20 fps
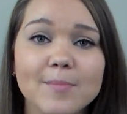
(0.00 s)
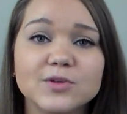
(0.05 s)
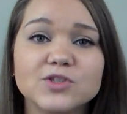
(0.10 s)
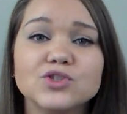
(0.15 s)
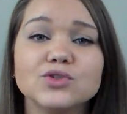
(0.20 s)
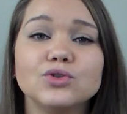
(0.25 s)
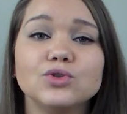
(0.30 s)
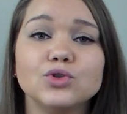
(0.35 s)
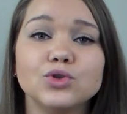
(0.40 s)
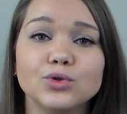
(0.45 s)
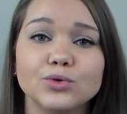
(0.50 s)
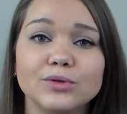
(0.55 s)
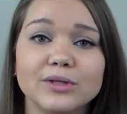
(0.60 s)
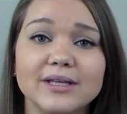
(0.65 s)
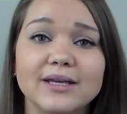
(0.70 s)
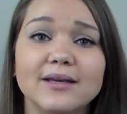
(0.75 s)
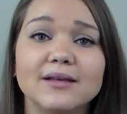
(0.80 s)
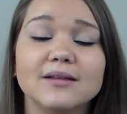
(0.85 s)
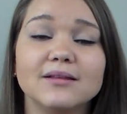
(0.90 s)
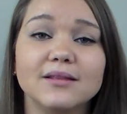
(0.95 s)

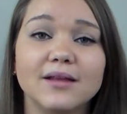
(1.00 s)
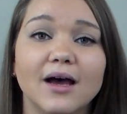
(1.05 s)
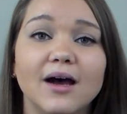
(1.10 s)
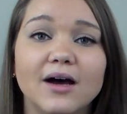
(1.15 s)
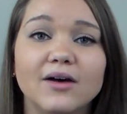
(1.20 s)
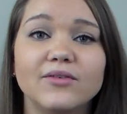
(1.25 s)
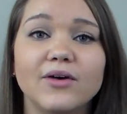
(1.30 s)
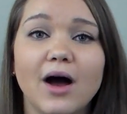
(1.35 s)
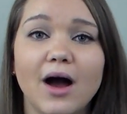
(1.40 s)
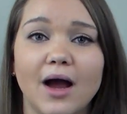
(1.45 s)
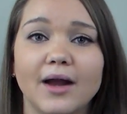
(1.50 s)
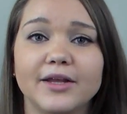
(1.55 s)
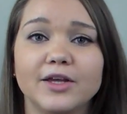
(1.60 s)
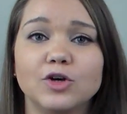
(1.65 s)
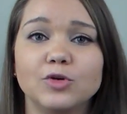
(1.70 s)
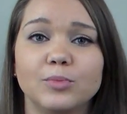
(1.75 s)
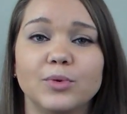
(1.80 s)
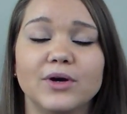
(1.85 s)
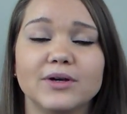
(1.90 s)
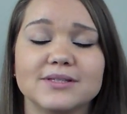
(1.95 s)
absolutely love
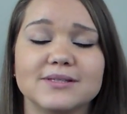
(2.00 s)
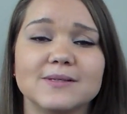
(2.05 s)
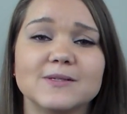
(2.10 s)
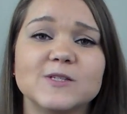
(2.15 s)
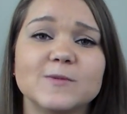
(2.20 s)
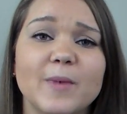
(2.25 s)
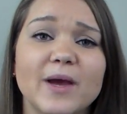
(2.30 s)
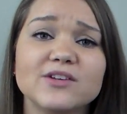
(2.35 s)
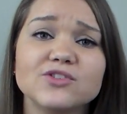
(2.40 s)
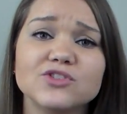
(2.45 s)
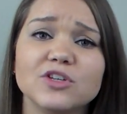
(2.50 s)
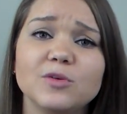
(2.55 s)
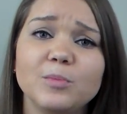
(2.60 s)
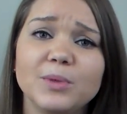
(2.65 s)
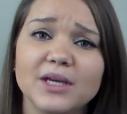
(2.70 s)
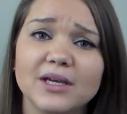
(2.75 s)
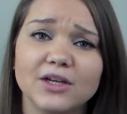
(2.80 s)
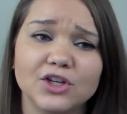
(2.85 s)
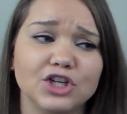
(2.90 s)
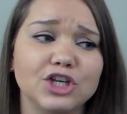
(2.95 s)
audiobooks, and especially
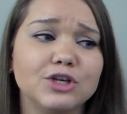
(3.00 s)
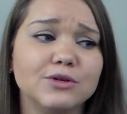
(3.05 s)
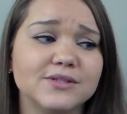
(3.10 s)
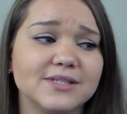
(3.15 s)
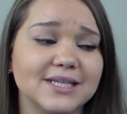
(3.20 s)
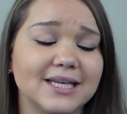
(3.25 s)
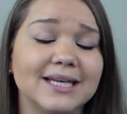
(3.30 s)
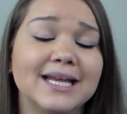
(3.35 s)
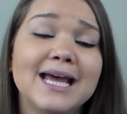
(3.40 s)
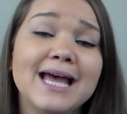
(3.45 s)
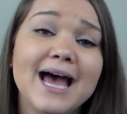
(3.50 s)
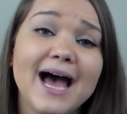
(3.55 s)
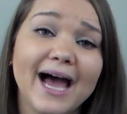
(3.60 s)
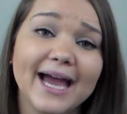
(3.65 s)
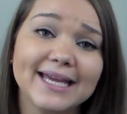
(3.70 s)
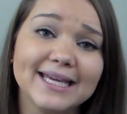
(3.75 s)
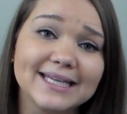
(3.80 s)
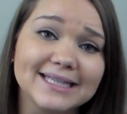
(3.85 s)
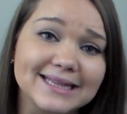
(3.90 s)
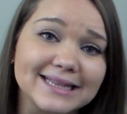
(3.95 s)
being in Houston,
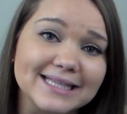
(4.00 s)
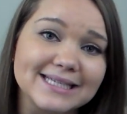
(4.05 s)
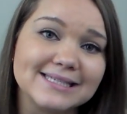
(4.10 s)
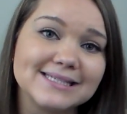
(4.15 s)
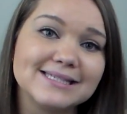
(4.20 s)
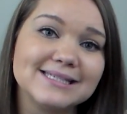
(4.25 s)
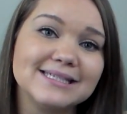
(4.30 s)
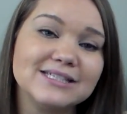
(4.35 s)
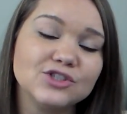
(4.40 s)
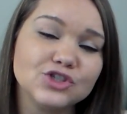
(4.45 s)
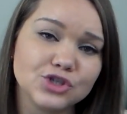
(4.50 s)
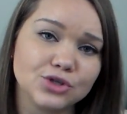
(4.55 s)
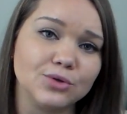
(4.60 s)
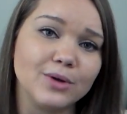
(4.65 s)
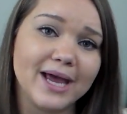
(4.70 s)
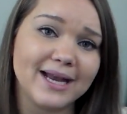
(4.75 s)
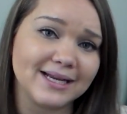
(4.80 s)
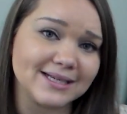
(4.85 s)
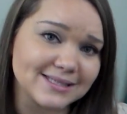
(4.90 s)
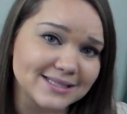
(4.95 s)
I can listen to
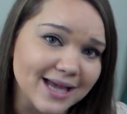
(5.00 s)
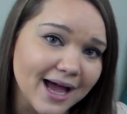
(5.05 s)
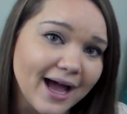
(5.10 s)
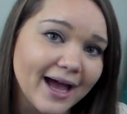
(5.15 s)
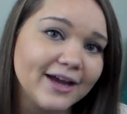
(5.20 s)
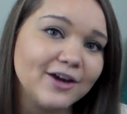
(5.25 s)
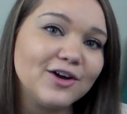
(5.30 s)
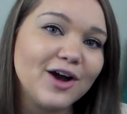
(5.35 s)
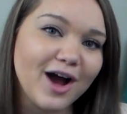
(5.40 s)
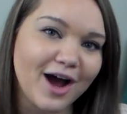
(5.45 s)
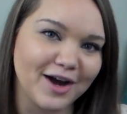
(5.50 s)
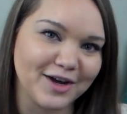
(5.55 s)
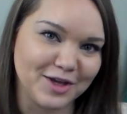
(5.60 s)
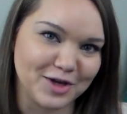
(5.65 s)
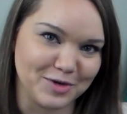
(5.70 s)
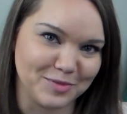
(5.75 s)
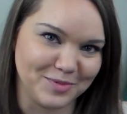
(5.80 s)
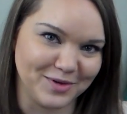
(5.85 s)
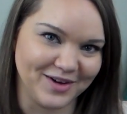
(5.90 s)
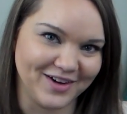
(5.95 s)
an entire
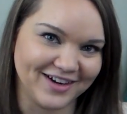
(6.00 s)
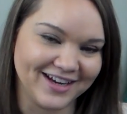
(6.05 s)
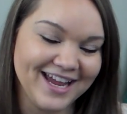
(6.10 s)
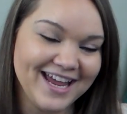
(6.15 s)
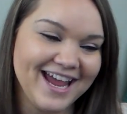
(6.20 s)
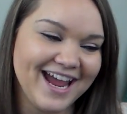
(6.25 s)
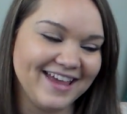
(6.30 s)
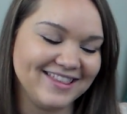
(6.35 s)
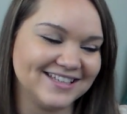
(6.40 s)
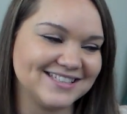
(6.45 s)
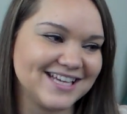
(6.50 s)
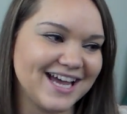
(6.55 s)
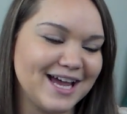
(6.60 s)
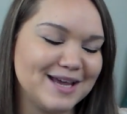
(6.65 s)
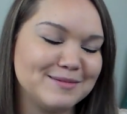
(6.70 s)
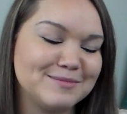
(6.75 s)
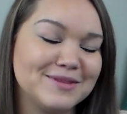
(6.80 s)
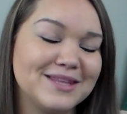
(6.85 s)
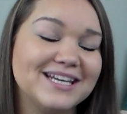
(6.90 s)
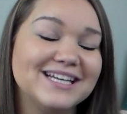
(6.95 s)
audiobook in the
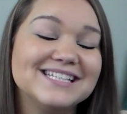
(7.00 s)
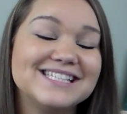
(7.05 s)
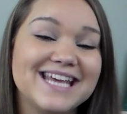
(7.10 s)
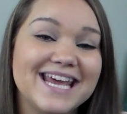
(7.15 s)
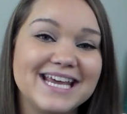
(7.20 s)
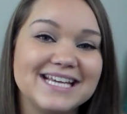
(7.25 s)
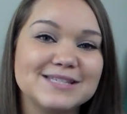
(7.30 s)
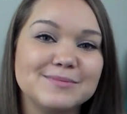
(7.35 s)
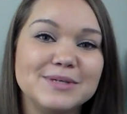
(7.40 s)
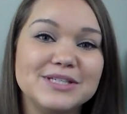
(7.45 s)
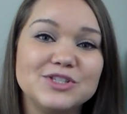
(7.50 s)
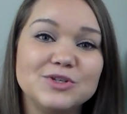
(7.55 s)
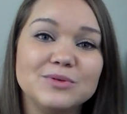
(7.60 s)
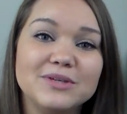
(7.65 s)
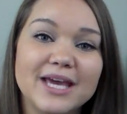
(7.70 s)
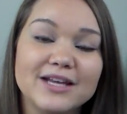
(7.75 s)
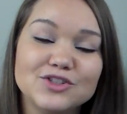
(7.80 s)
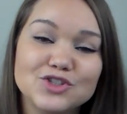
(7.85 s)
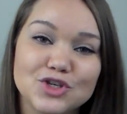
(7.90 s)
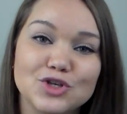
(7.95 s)
time that it takes me to
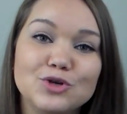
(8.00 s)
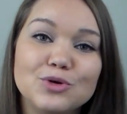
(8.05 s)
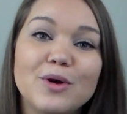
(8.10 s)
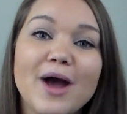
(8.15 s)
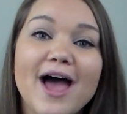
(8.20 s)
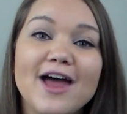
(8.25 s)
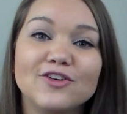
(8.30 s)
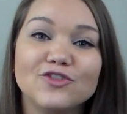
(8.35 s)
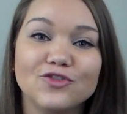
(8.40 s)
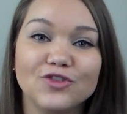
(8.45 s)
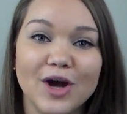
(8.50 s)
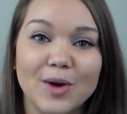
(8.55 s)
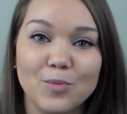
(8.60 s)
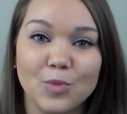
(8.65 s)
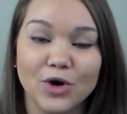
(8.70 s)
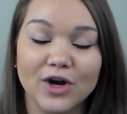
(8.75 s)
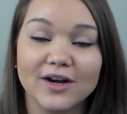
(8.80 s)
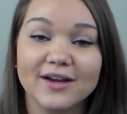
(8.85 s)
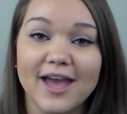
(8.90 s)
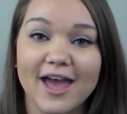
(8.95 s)
get to and from
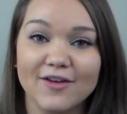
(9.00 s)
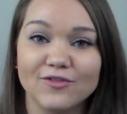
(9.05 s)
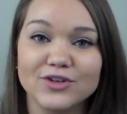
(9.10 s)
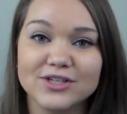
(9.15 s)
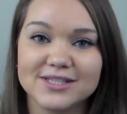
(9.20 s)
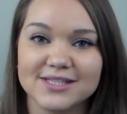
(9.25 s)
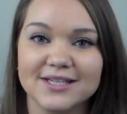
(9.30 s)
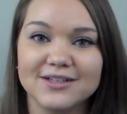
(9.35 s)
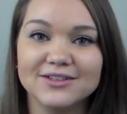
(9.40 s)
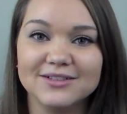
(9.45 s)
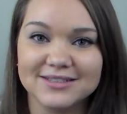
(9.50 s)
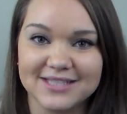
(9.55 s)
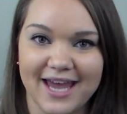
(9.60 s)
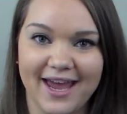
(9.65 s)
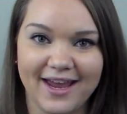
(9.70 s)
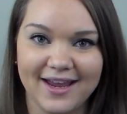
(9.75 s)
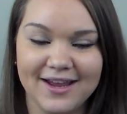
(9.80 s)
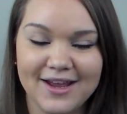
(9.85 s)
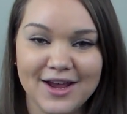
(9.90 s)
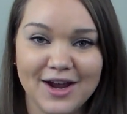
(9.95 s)
work every single
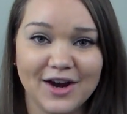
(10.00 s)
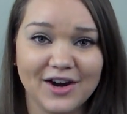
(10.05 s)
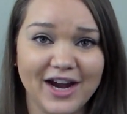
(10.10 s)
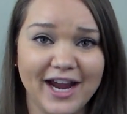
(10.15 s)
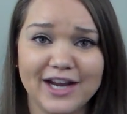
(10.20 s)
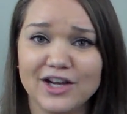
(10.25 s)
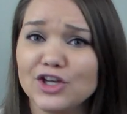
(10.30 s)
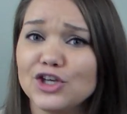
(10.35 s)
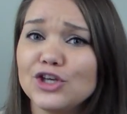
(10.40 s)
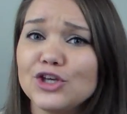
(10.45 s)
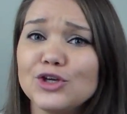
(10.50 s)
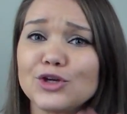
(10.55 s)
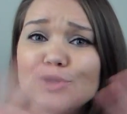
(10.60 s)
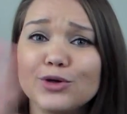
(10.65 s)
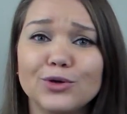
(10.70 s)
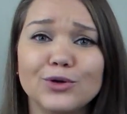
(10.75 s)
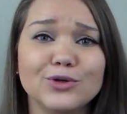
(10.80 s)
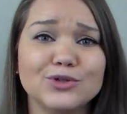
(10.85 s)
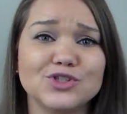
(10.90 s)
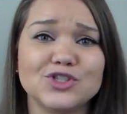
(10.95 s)
day, all right?
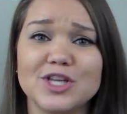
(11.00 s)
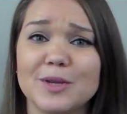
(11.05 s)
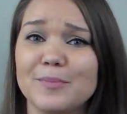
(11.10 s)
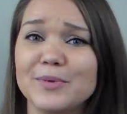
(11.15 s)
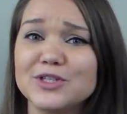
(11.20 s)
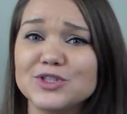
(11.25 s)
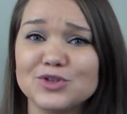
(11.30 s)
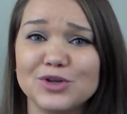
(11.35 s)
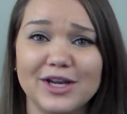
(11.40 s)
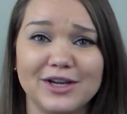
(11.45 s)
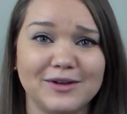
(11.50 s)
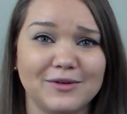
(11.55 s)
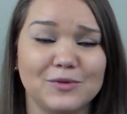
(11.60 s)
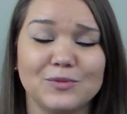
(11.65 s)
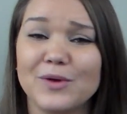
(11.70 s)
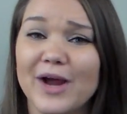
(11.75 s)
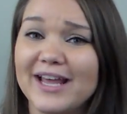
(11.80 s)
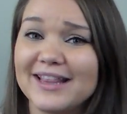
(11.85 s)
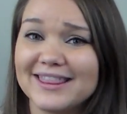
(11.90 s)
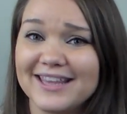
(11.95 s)
Huge tip and trick
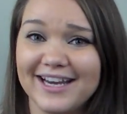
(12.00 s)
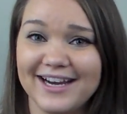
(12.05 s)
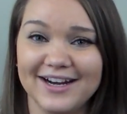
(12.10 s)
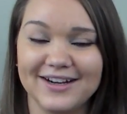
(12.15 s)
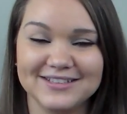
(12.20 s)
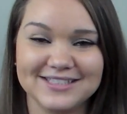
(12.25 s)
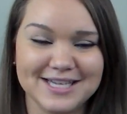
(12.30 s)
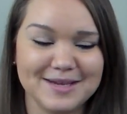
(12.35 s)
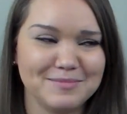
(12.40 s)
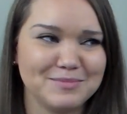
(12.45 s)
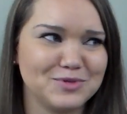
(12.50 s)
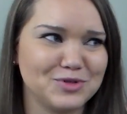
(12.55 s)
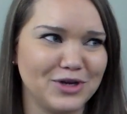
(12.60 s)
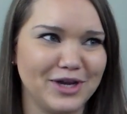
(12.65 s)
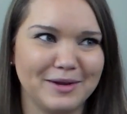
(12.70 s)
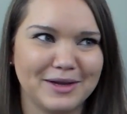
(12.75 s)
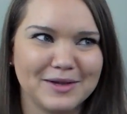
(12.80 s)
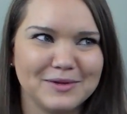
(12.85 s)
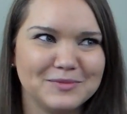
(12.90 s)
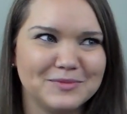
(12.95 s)
right there. Tip,
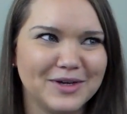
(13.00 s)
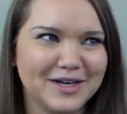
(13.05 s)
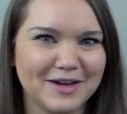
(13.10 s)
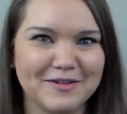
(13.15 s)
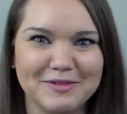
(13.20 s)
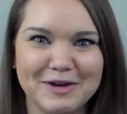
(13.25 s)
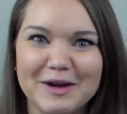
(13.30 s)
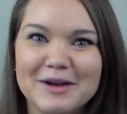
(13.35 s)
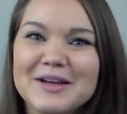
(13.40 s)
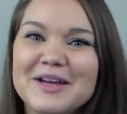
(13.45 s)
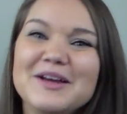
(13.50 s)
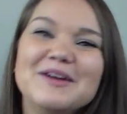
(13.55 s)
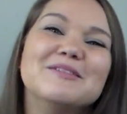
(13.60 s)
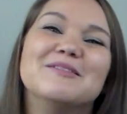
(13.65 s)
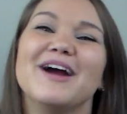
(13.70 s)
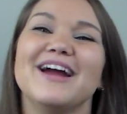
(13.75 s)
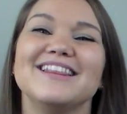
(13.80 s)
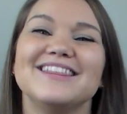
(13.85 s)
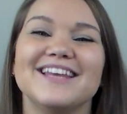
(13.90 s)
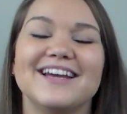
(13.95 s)
trick, whatever,
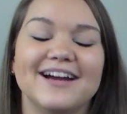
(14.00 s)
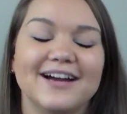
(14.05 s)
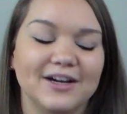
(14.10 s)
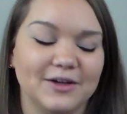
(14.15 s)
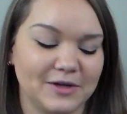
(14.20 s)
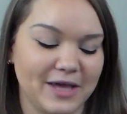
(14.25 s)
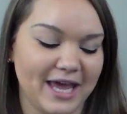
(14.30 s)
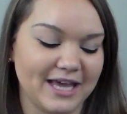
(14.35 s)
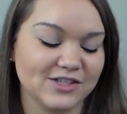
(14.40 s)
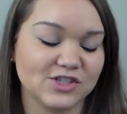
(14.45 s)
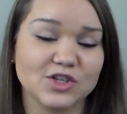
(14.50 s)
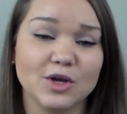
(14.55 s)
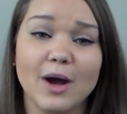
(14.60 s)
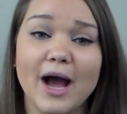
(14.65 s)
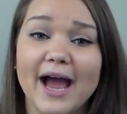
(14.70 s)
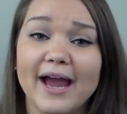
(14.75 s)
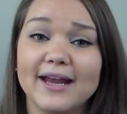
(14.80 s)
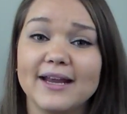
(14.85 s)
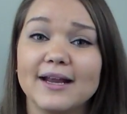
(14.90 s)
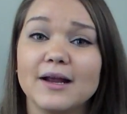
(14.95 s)
right there, okay? So
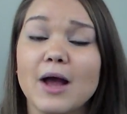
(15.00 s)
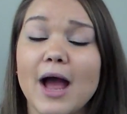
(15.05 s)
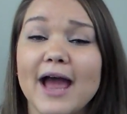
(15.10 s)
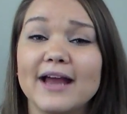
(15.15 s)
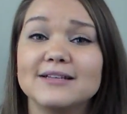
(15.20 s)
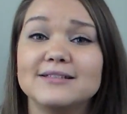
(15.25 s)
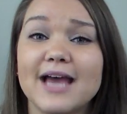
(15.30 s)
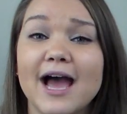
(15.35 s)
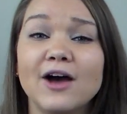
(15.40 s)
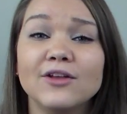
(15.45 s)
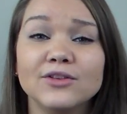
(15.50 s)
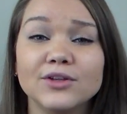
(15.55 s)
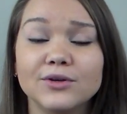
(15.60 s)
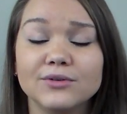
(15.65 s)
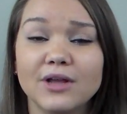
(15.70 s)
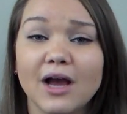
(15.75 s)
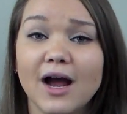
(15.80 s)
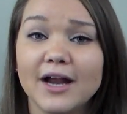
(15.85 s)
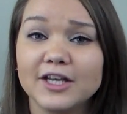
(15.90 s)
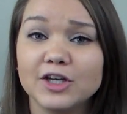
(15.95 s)
I
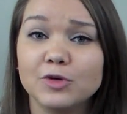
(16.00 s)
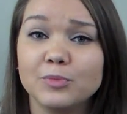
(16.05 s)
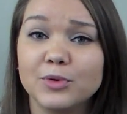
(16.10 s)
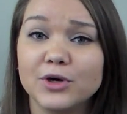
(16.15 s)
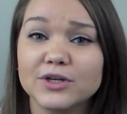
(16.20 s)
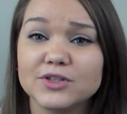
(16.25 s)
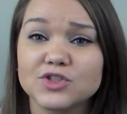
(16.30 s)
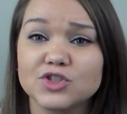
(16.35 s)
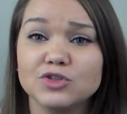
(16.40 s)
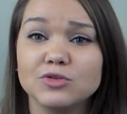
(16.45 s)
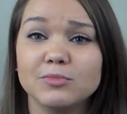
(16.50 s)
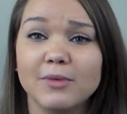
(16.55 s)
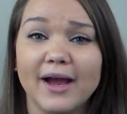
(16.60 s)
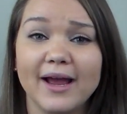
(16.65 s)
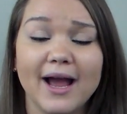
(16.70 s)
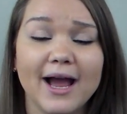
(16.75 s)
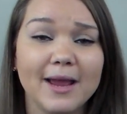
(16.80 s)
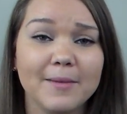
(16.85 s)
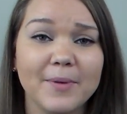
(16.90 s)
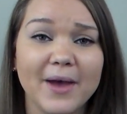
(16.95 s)
download the audiobooks to my
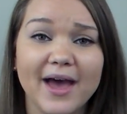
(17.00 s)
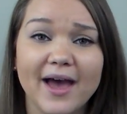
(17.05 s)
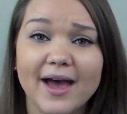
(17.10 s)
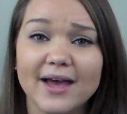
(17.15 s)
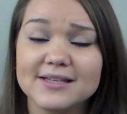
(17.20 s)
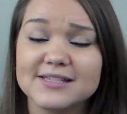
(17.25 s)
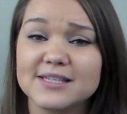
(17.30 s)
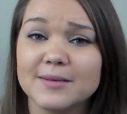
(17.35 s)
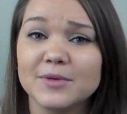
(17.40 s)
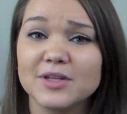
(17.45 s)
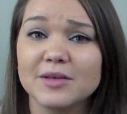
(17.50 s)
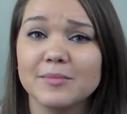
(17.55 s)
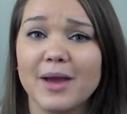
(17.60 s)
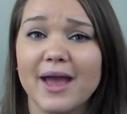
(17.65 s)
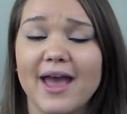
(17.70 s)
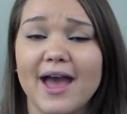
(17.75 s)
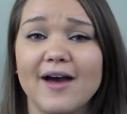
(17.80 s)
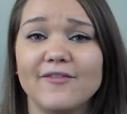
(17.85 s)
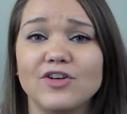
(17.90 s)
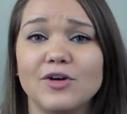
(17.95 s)
iPad. Some of them I
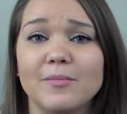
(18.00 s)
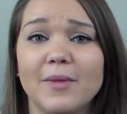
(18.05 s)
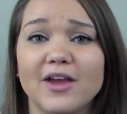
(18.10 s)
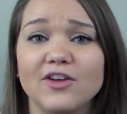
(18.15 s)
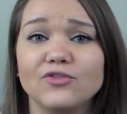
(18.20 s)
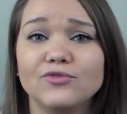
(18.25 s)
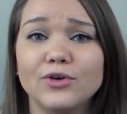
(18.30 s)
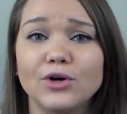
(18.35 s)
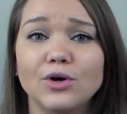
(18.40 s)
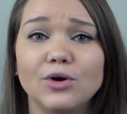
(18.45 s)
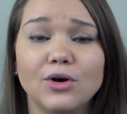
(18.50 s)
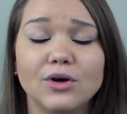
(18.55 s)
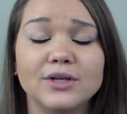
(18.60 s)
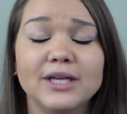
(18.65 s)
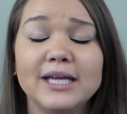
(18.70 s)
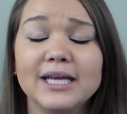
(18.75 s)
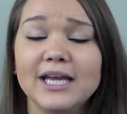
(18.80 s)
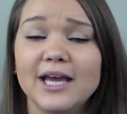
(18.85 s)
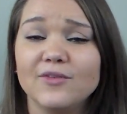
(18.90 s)
have on my phone.